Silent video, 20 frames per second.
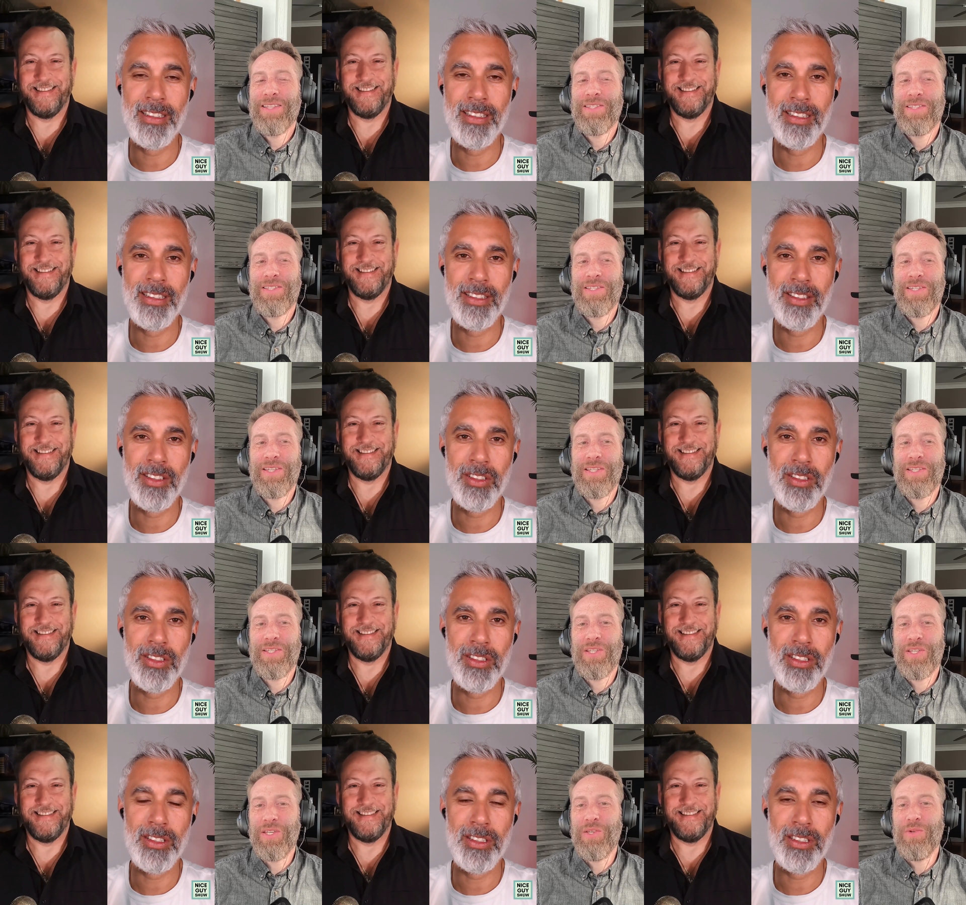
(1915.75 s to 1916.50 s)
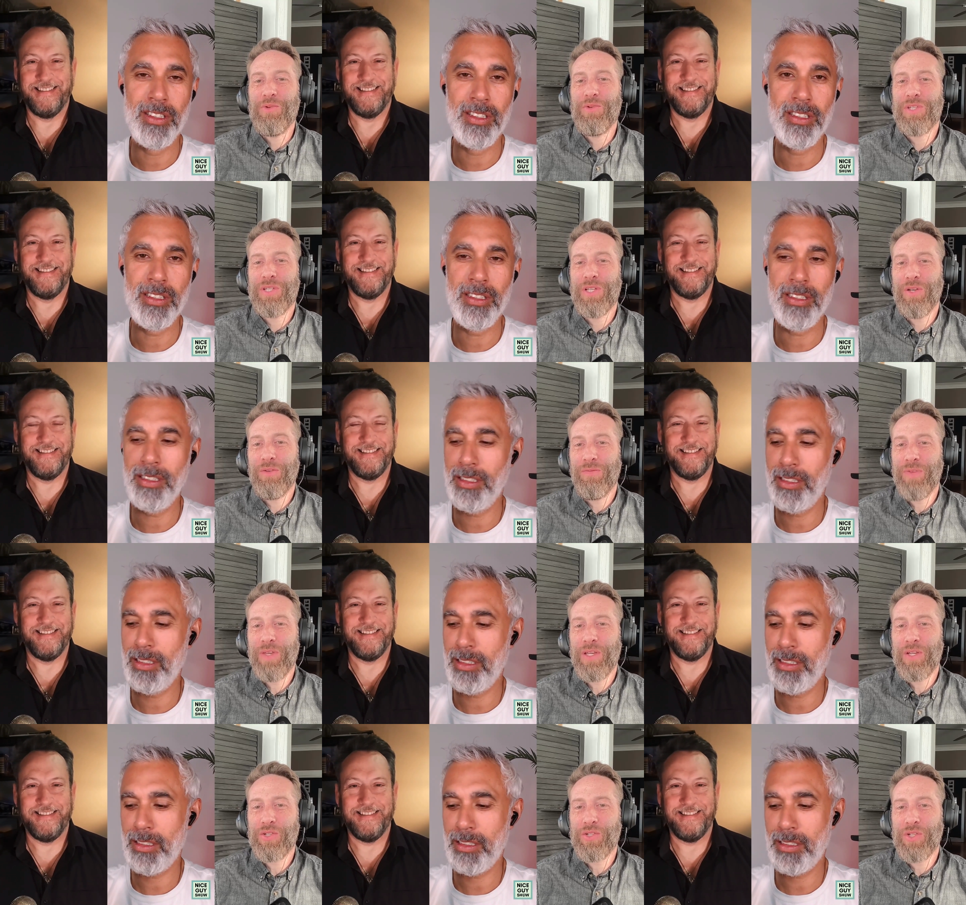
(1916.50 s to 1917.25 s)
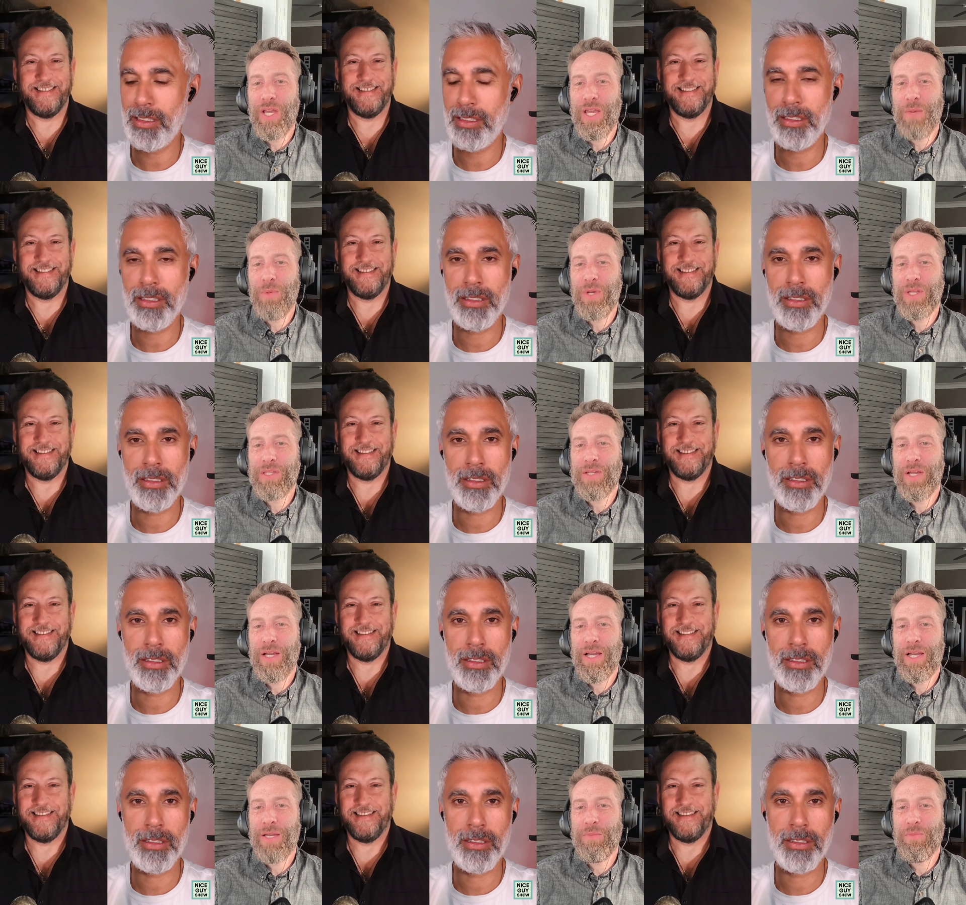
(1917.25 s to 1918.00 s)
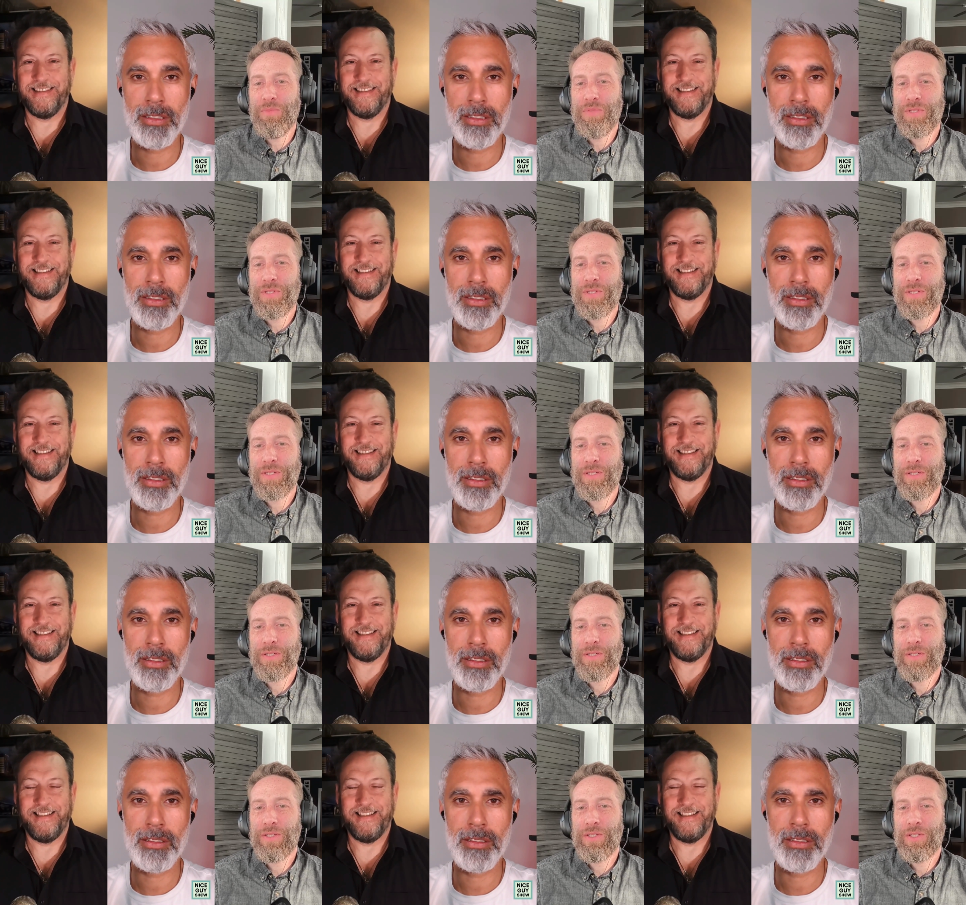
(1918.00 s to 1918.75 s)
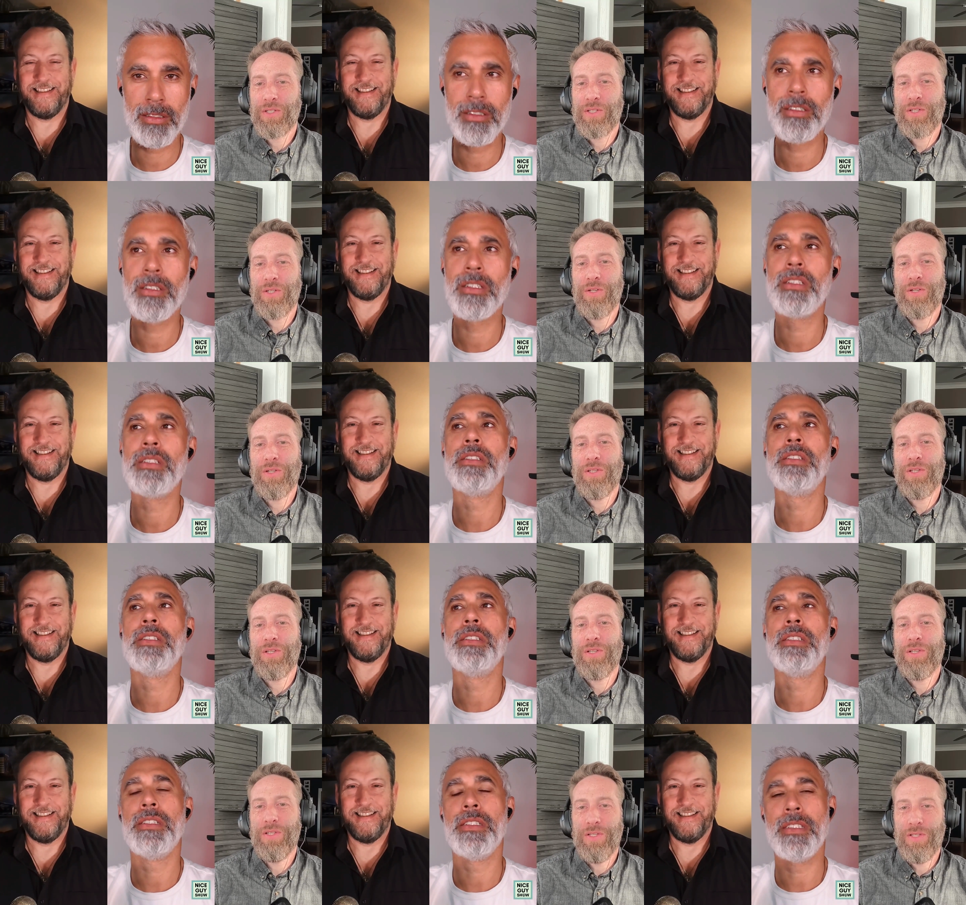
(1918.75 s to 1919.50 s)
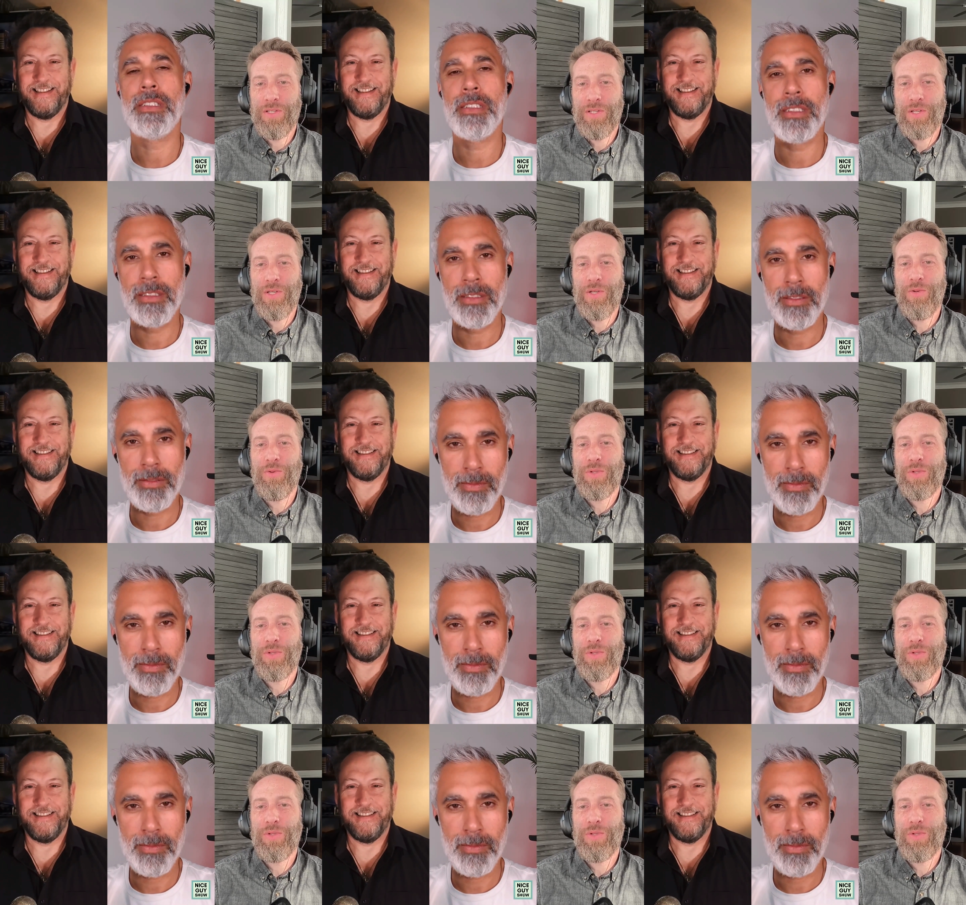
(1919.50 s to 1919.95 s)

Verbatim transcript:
Speaker 1: Do, do you still feel shame at times? Do, do you